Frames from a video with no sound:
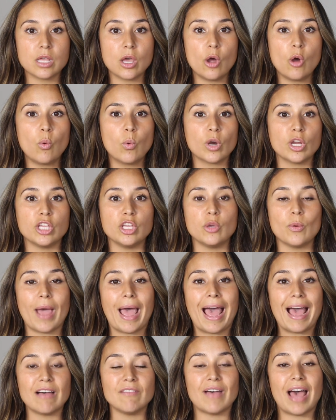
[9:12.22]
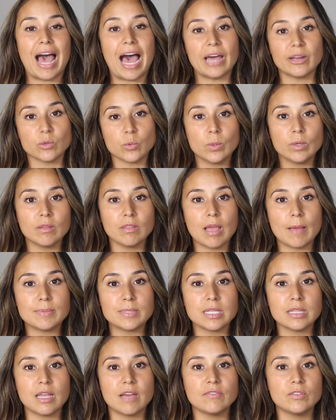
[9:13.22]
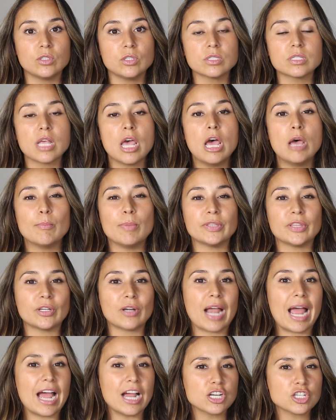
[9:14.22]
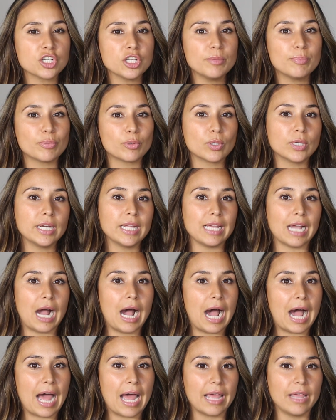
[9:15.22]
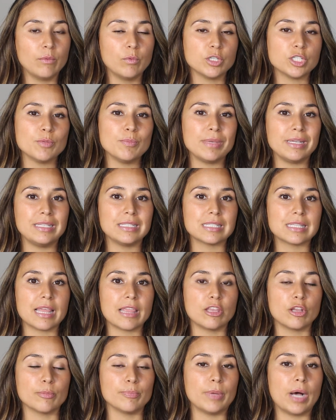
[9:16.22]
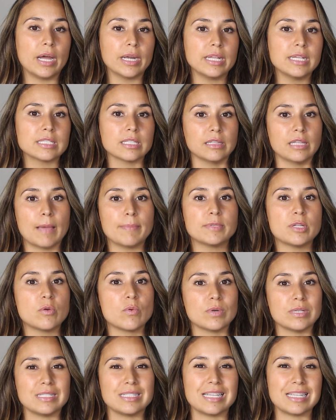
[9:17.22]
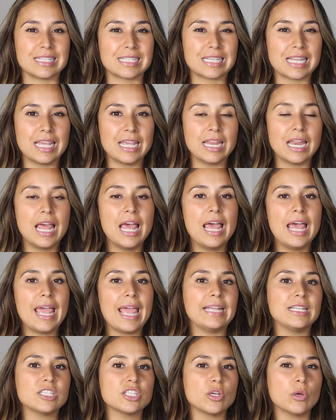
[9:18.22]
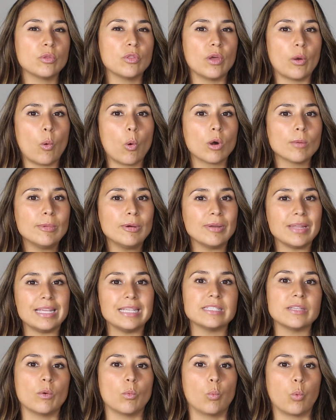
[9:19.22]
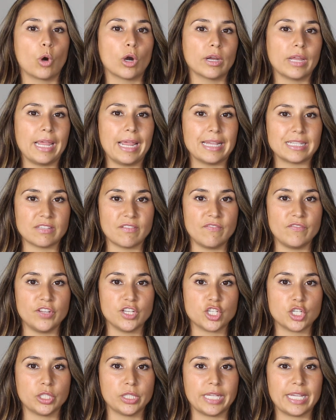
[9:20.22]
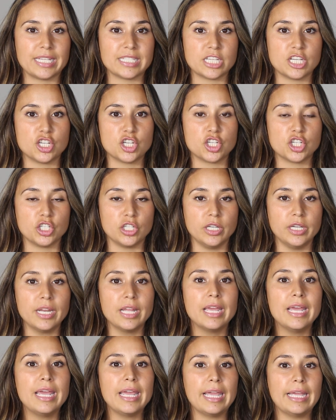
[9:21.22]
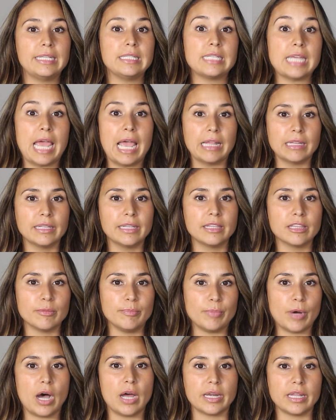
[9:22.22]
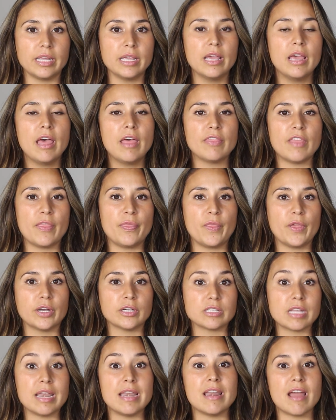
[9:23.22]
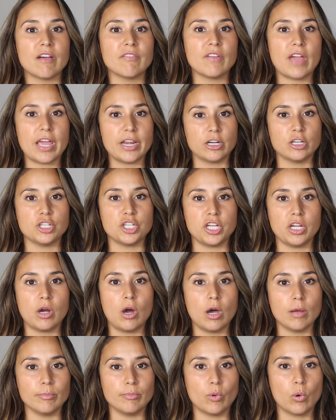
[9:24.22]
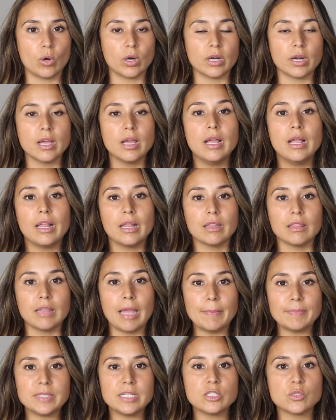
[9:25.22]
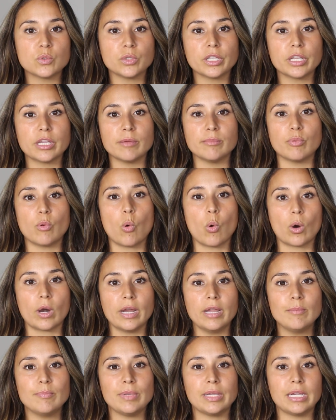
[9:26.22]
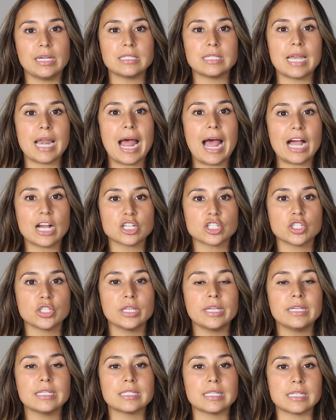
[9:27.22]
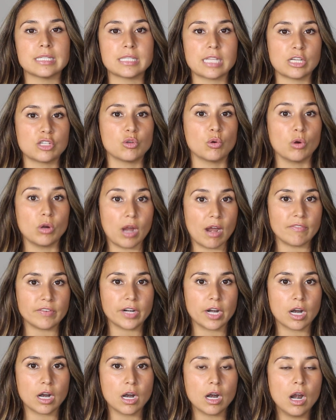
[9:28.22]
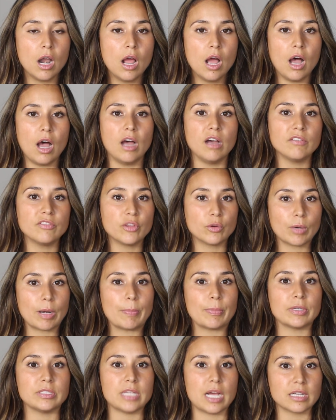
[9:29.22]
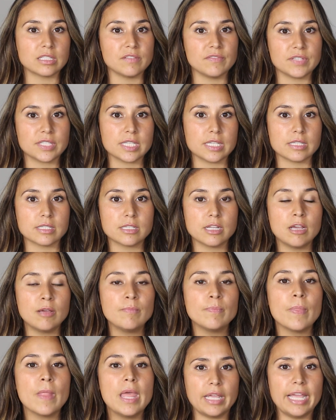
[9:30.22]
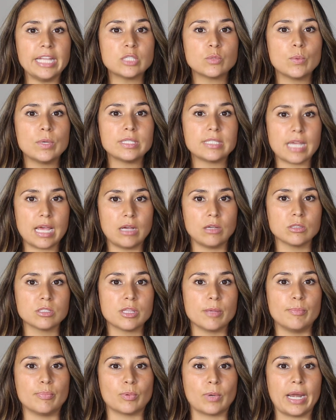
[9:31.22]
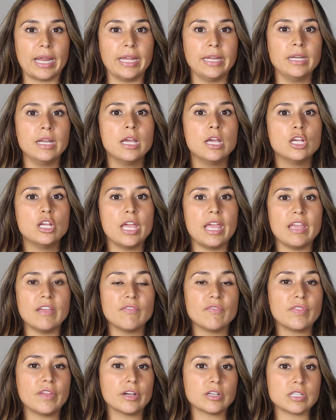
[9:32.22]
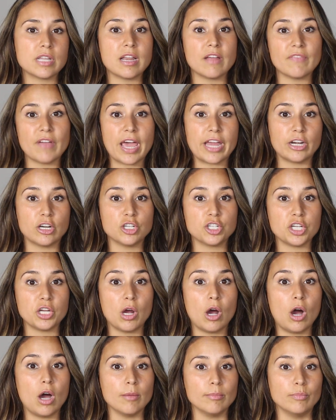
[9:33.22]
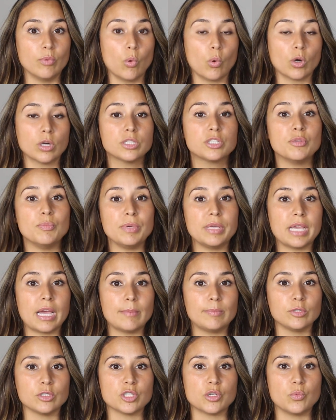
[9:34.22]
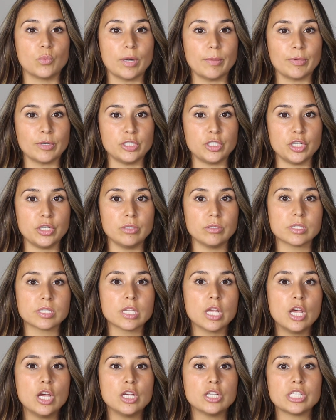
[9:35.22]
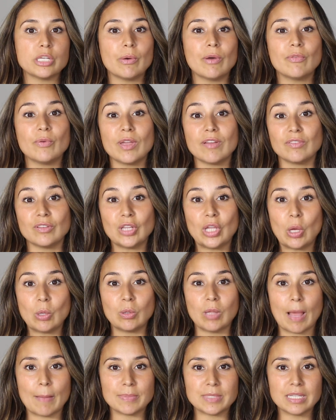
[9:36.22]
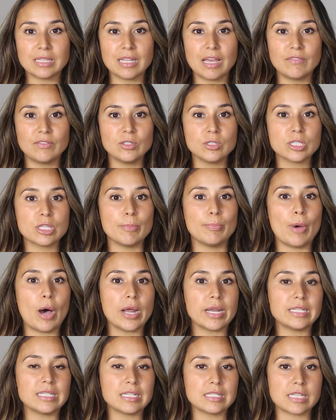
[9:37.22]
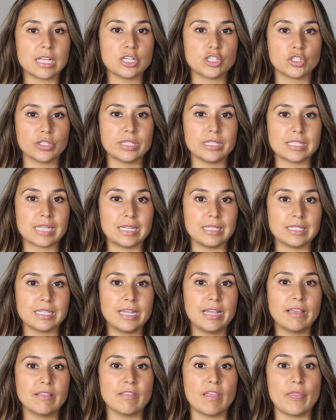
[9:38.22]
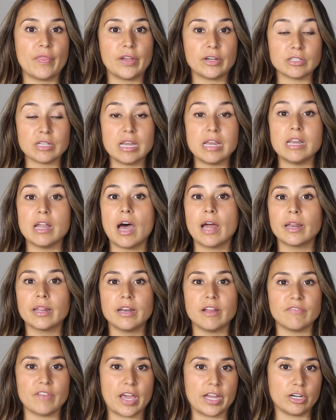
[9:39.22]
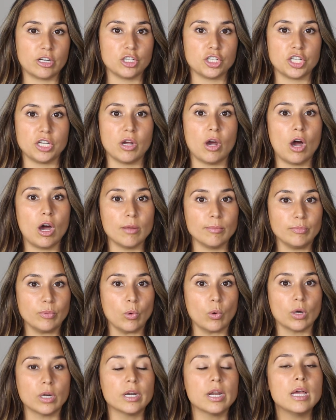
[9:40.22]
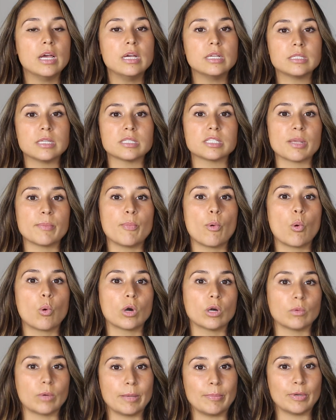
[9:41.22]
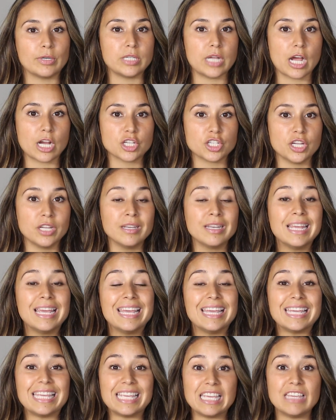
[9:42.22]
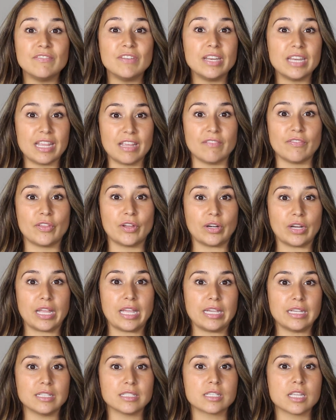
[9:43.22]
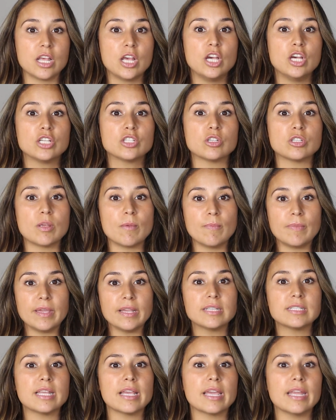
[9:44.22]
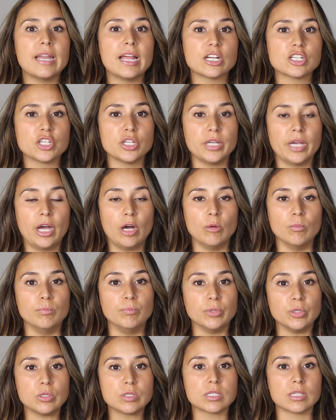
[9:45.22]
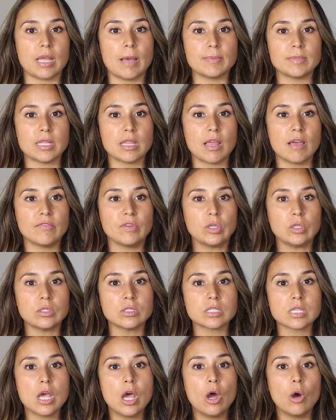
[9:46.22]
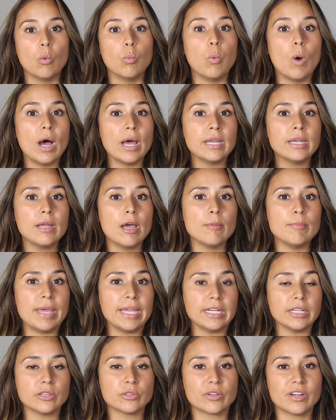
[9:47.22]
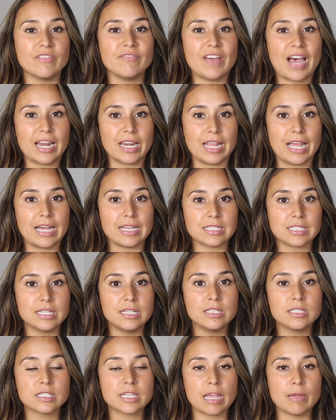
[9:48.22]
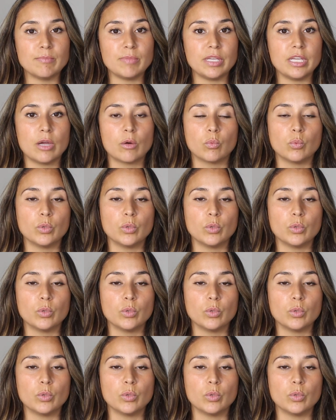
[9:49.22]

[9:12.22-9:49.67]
though, where you have adequate leptin levels, but they're actually pretty high, which means that your body is leptin resistant. And so the hormone isn't working as efficiently as it should in telling the body that there's enough energy on board. Leptin's really important important because it actually is the central governor of the reproductive system. It's what tells the brain if there's enough energy on board to be able to reproduce. So if we have low leptin levels, the body's essentially sensing that there's not enough energy on board to support reproduction, even if there is. So some things that can actually help boost leptin levels: one, omega-3 fatty acids can be a